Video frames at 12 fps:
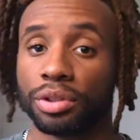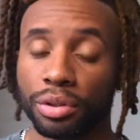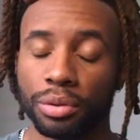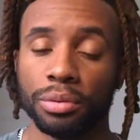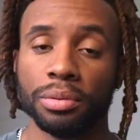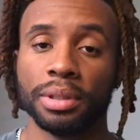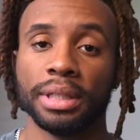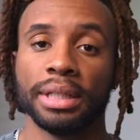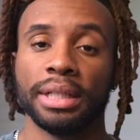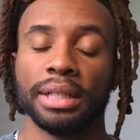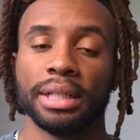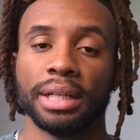two
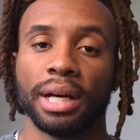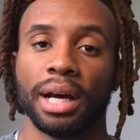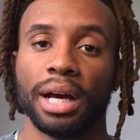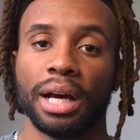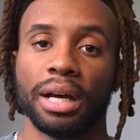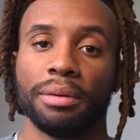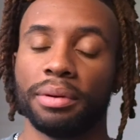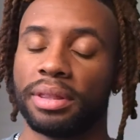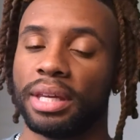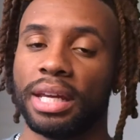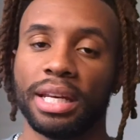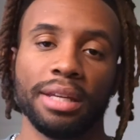uh,
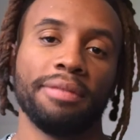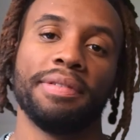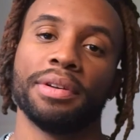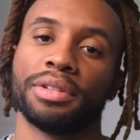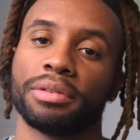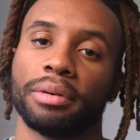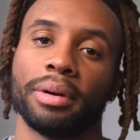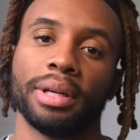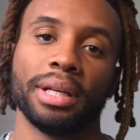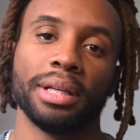with an N D filter on